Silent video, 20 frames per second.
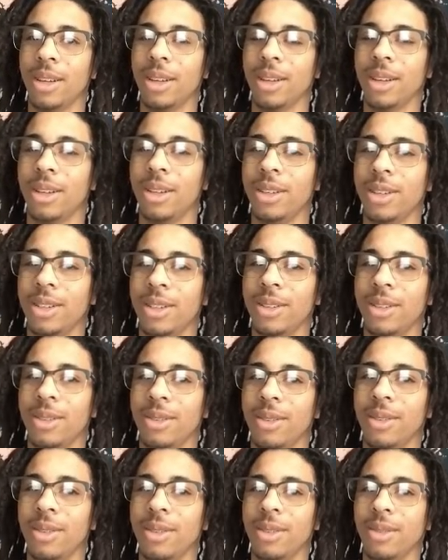Just
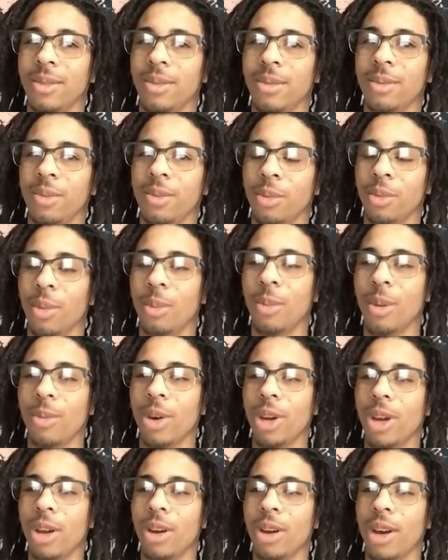
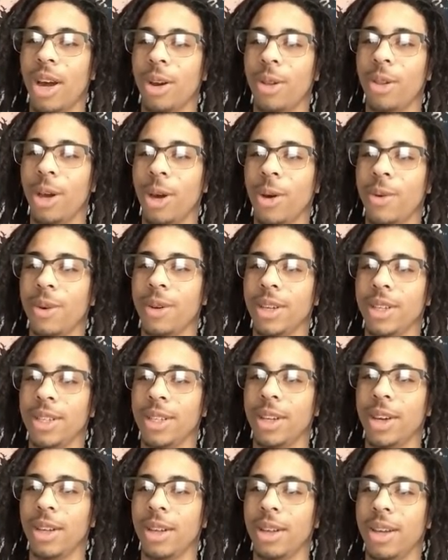remembering you're not alone is
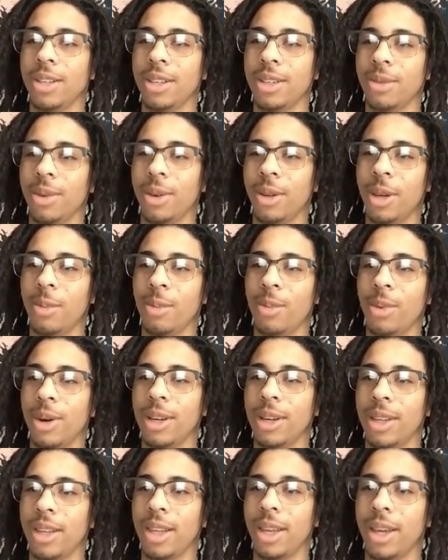a really
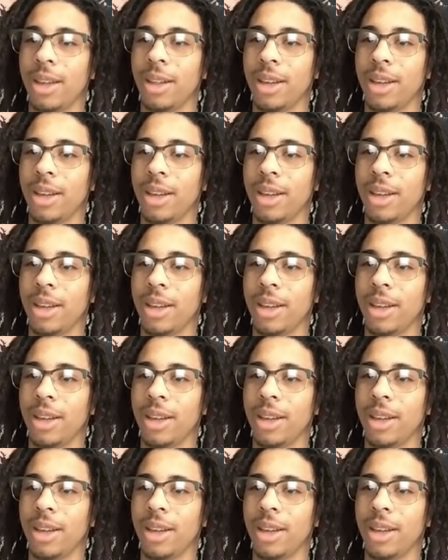important thing.